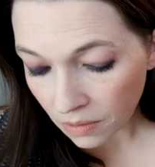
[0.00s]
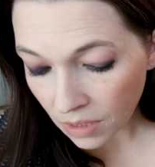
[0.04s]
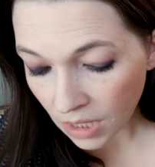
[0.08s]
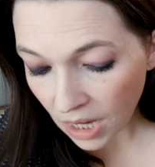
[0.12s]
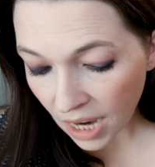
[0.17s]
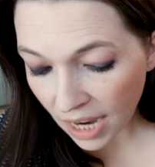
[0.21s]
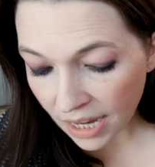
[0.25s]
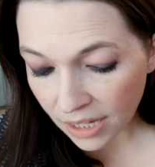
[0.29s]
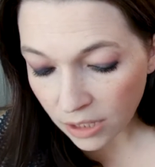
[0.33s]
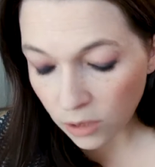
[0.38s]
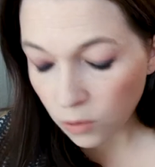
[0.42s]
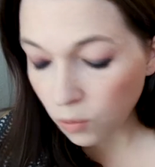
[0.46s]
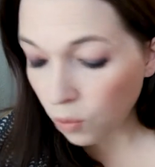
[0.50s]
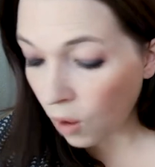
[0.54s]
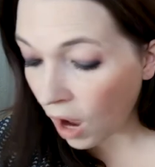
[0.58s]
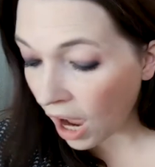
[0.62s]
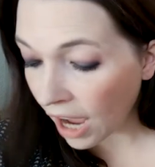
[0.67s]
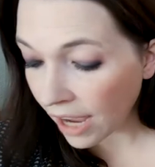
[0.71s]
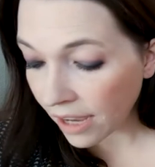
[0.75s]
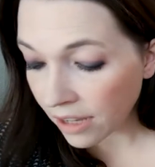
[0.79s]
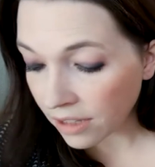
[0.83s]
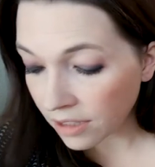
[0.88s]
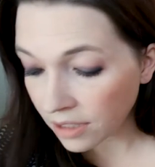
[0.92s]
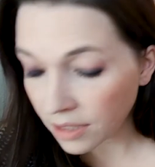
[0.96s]
it's
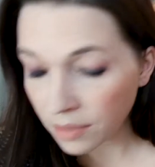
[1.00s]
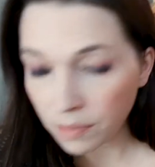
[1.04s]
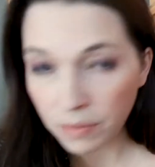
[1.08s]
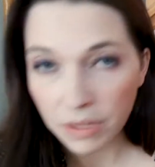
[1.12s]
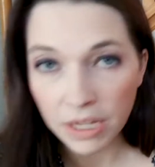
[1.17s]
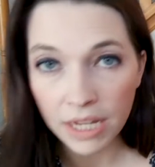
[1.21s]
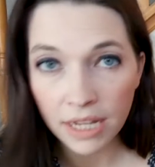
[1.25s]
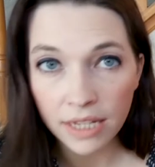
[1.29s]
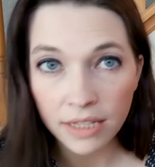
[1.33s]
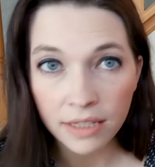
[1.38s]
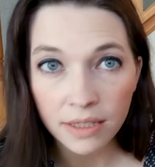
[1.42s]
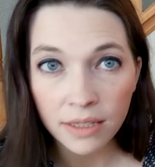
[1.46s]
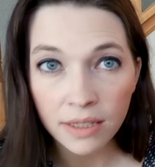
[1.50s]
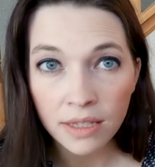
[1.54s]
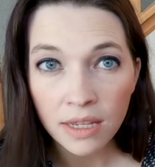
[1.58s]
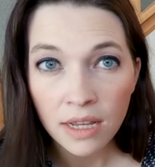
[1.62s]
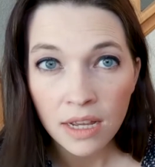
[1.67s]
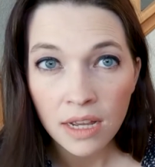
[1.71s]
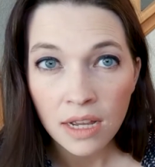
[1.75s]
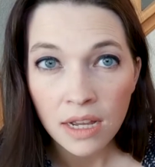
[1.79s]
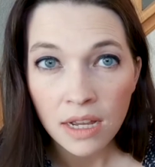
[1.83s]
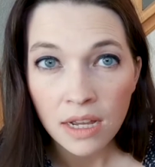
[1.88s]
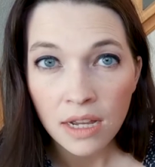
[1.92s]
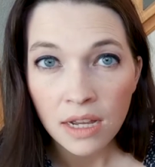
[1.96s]
wild because
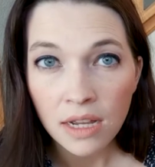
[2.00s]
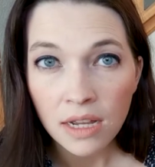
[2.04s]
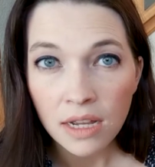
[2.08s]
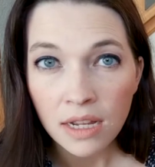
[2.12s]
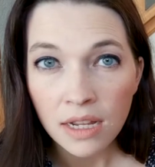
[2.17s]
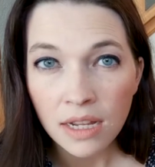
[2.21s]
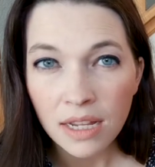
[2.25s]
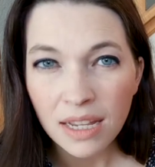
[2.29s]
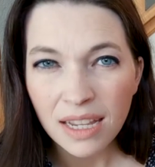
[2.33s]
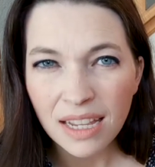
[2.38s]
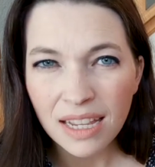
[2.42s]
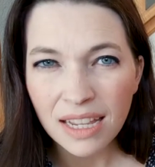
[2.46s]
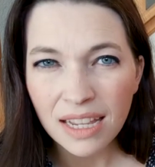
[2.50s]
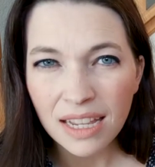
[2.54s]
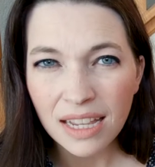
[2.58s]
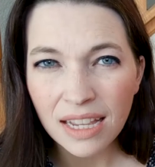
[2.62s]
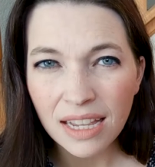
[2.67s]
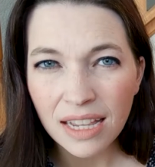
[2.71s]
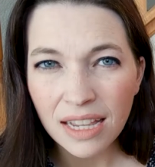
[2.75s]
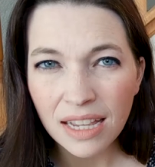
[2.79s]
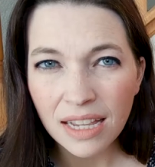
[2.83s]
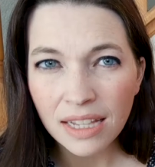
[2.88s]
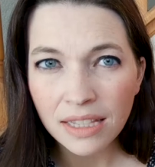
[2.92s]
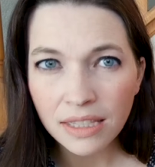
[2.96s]

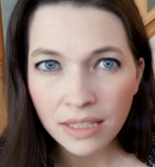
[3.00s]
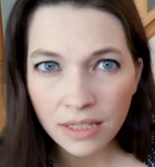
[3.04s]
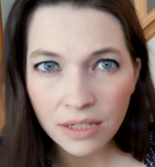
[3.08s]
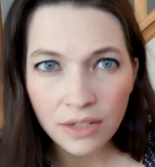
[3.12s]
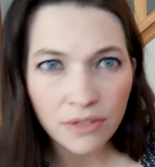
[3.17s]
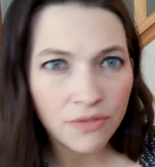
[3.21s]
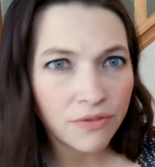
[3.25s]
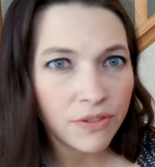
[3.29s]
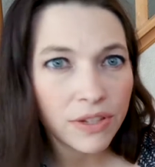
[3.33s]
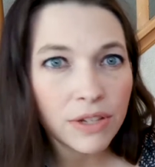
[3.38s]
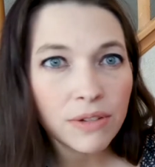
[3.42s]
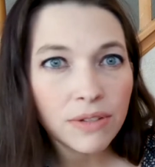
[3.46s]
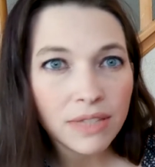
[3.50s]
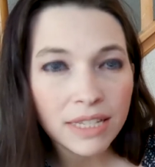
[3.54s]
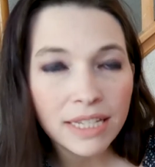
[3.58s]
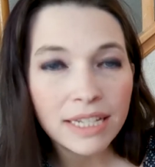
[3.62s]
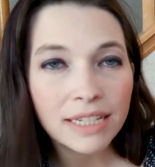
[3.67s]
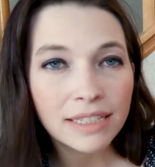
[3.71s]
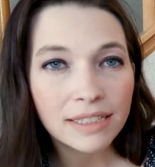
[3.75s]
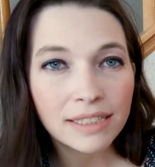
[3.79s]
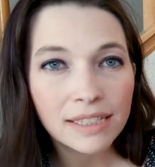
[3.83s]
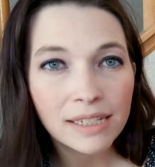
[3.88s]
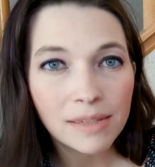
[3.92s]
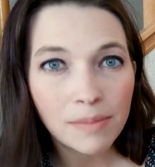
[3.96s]
it's confusing
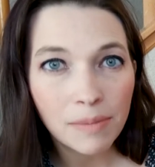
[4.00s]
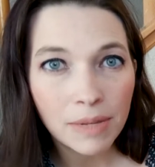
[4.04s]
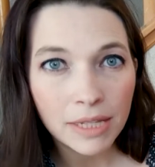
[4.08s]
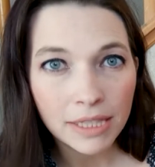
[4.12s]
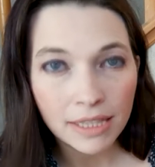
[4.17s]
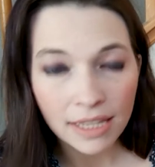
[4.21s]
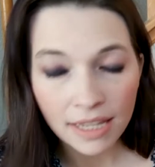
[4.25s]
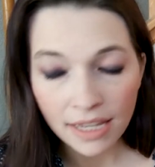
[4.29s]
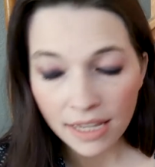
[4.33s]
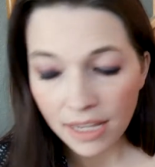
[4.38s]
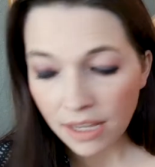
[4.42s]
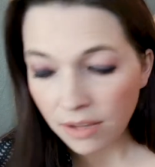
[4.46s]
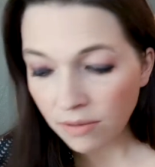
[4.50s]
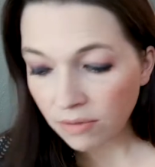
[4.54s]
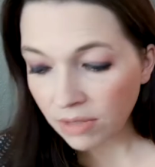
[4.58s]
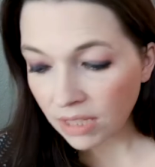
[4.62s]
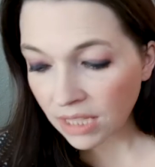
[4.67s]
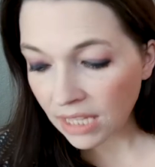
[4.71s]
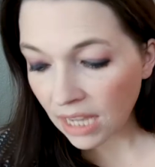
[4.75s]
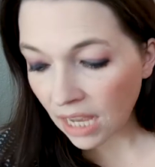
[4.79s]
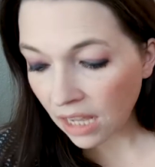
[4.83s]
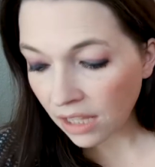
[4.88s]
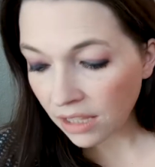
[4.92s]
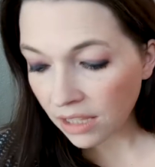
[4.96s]
a little bit that he would
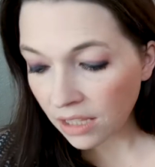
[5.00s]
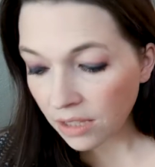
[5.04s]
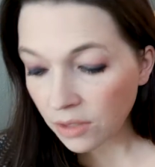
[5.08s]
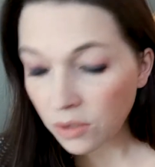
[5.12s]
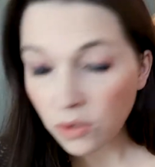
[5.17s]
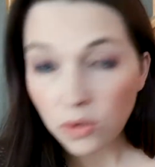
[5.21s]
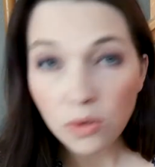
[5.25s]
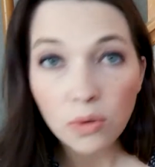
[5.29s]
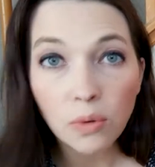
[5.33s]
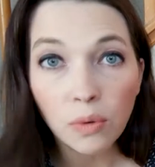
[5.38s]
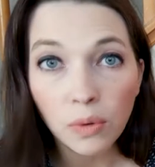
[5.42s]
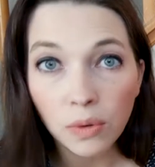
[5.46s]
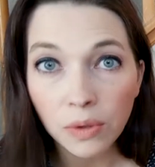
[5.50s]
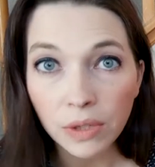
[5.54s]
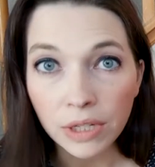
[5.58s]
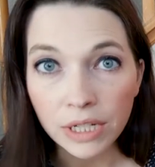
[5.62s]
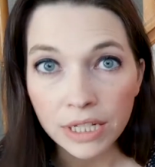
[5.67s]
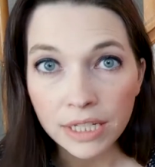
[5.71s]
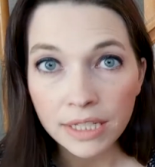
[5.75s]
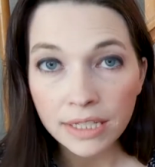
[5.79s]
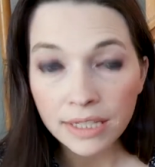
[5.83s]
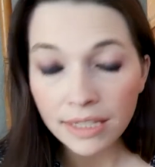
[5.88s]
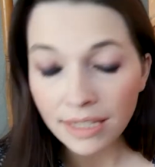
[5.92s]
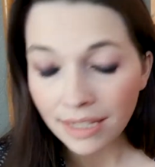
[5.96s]
tell these
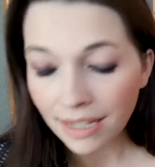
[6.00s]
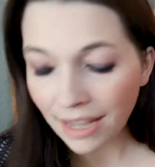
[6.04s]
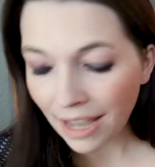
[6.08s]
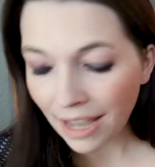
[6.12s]
stories